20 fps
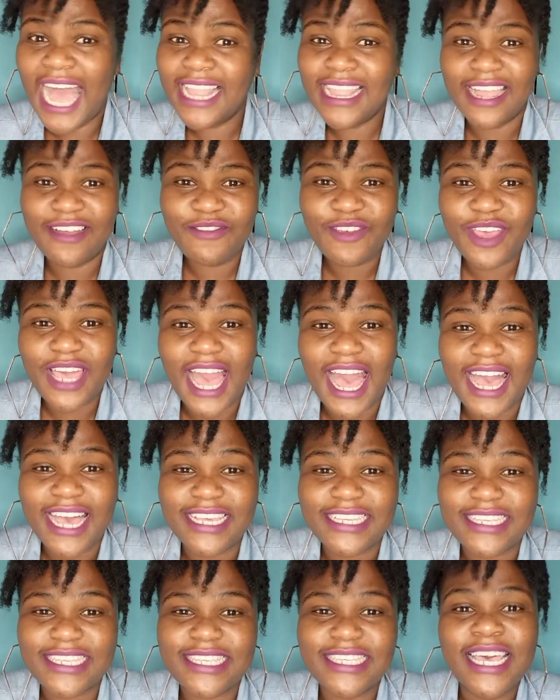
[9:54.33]
I love you guys.
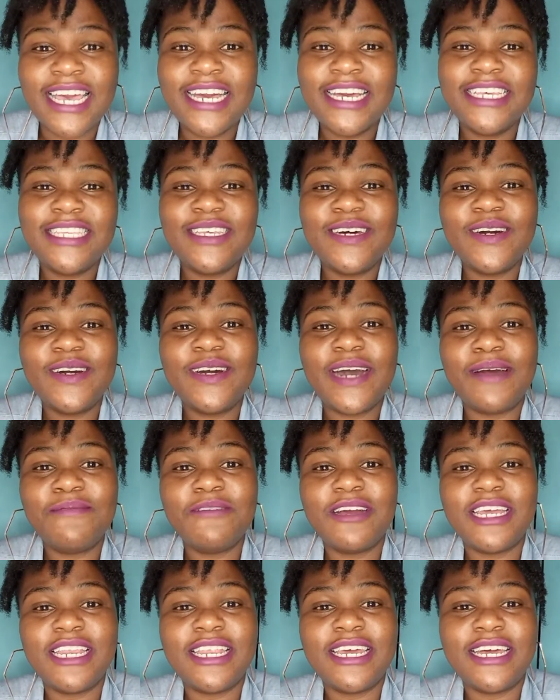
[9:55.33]
So
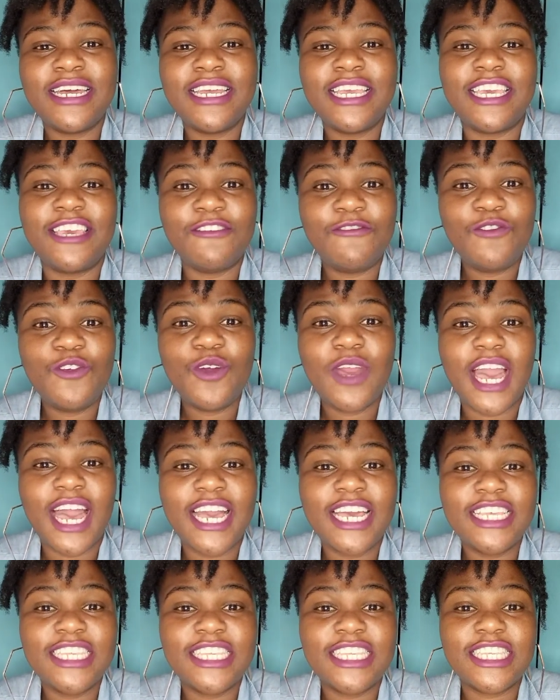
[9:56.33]
I'm gonna give you
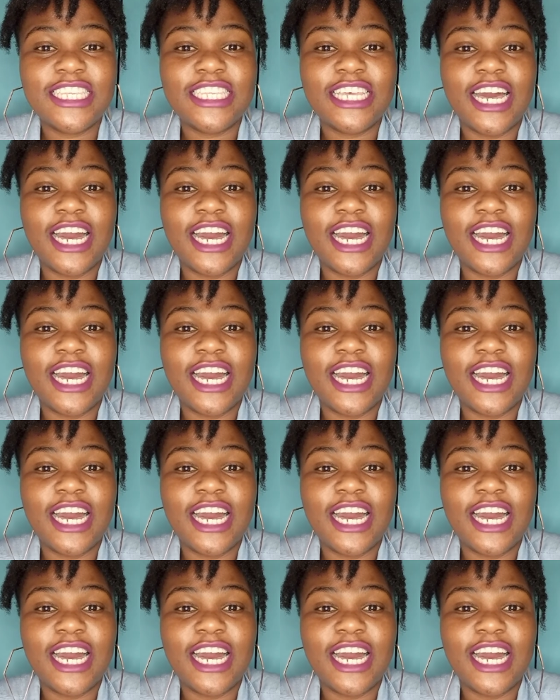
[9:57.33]
guys